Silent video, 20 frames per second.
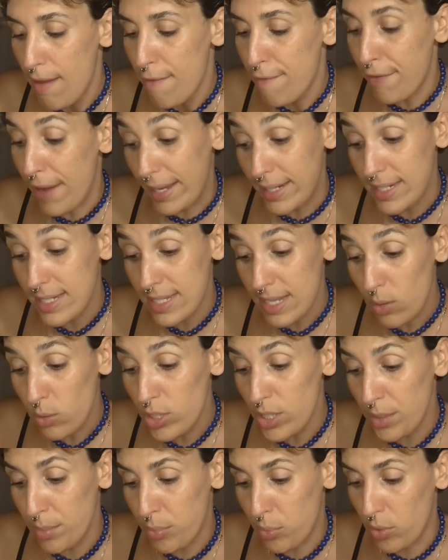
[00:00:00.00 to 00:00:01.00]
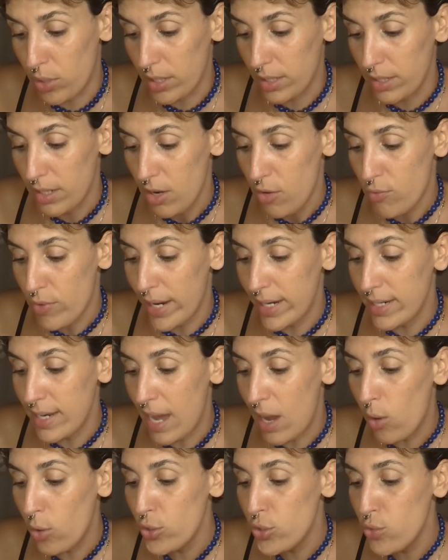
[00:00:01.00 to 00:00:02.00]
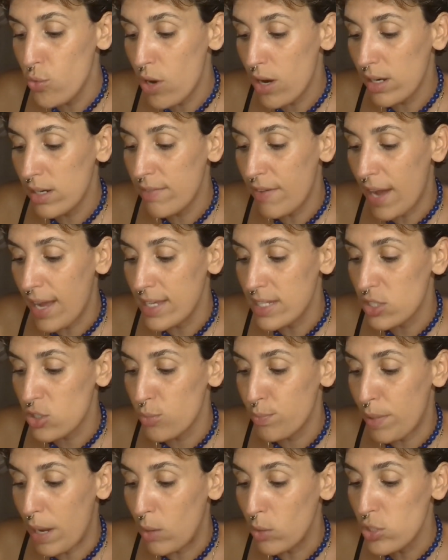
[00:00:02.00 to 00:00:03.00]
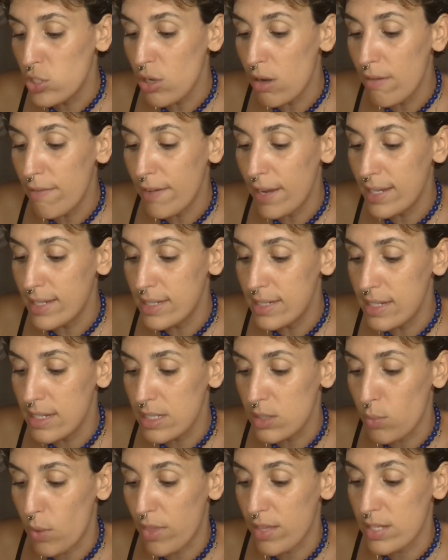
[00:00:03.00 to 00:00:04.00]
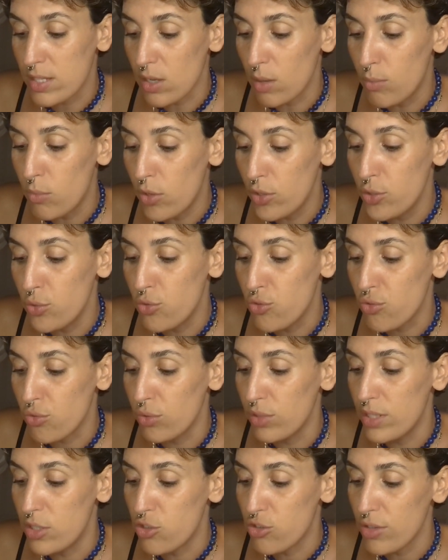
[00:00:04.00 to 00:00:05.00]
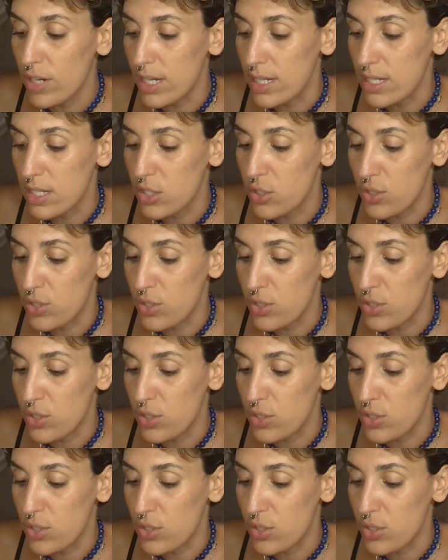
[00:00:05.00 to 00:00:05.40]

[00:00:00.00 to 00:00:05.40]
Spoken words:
Find a sounding board. Right now, you are advised to bounce off ideas with someone you truly trust.